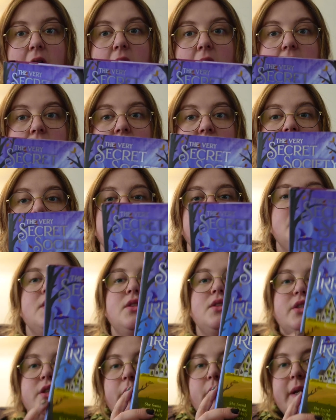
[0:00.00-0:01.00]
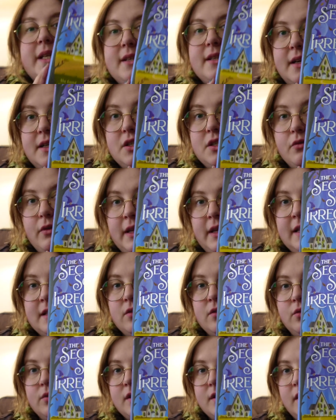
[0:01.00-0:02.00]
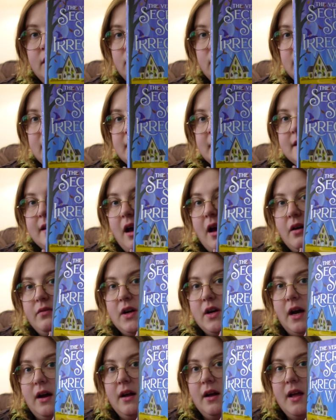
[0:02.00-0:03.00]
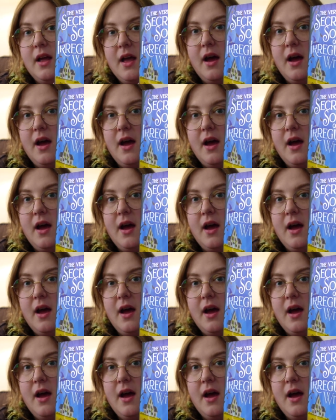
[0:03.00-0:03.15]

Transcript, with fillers: I am so excited to read this. Also, look at this cover.